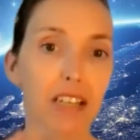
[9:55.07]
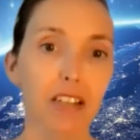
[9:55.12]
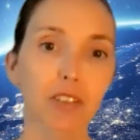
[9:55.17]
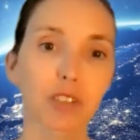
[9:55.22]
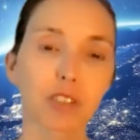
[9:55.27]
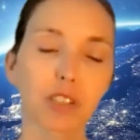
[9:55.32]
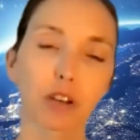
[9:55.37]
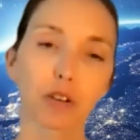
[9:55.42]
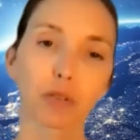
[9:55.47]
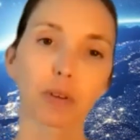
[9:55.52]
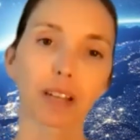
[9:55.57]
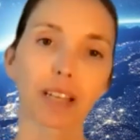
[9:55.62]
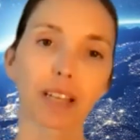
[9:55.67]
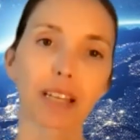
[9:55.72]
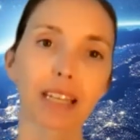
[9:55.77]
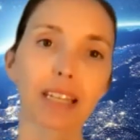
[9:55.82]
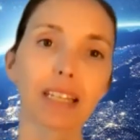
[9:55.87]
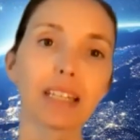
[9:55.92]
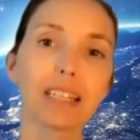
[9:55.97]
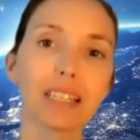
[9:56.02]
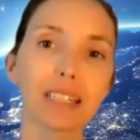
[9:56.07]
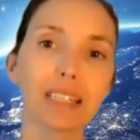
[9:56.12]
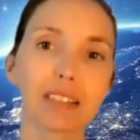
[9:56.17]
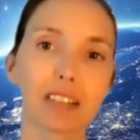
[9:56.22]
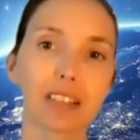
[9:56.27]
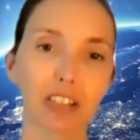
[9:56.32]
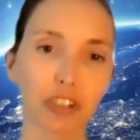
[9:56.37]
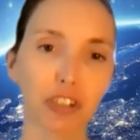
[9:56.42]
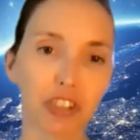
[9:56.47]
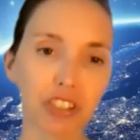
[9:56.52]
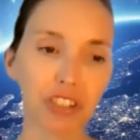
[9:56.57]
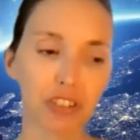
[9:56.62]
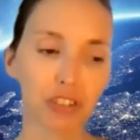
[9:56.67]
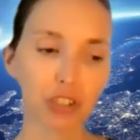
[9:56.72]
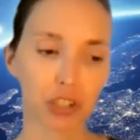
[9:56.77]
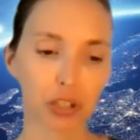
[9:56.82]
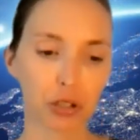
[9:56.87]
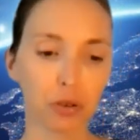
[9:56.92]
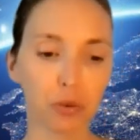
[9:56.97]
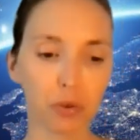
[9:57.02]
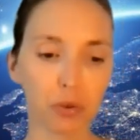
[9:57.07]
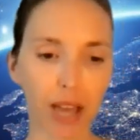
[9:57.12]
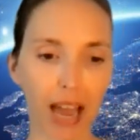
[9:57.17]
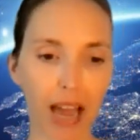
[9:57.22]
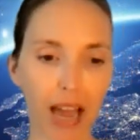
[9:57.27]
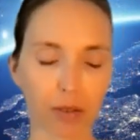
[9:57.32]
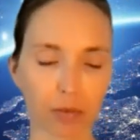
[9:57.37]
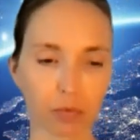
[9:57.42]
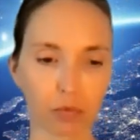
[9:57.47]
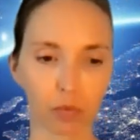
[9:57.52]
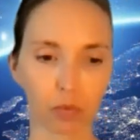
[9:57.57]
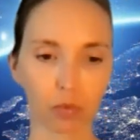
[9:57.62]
So, in addition to that,